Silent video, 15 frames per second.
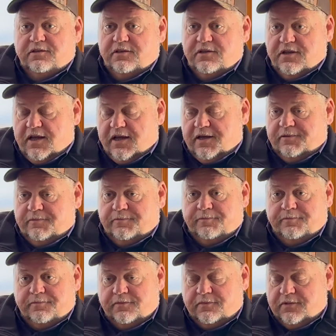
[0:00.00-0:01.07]
and
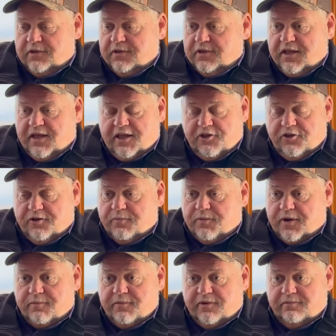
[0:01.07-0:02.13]
you could
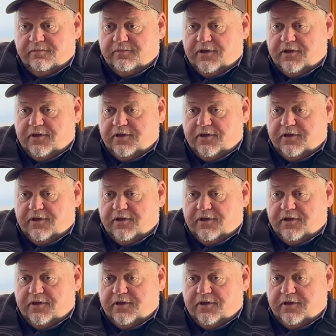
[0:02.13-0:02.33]
probably